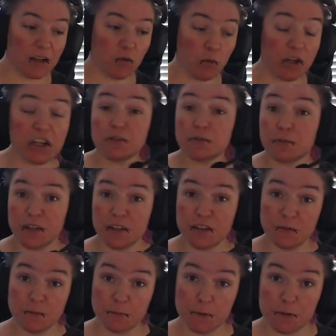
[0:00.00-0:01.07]
We could feed
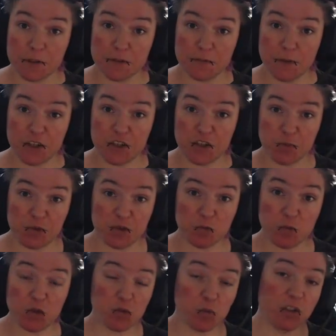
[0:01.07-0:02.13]
them fruits and vegetables,
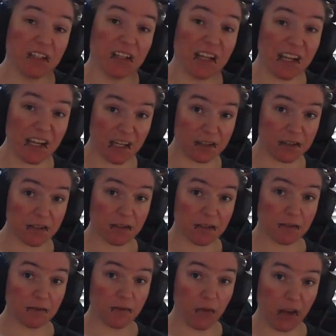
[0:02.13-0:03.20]
which will
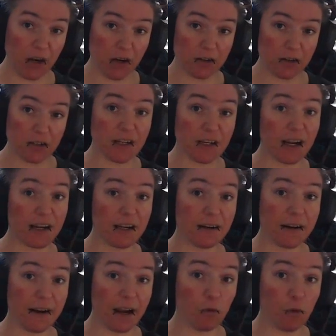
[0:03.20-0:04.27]
enhance their
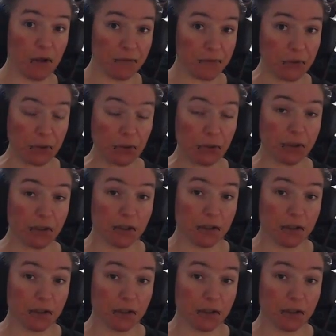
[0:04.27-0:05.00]
diet. However,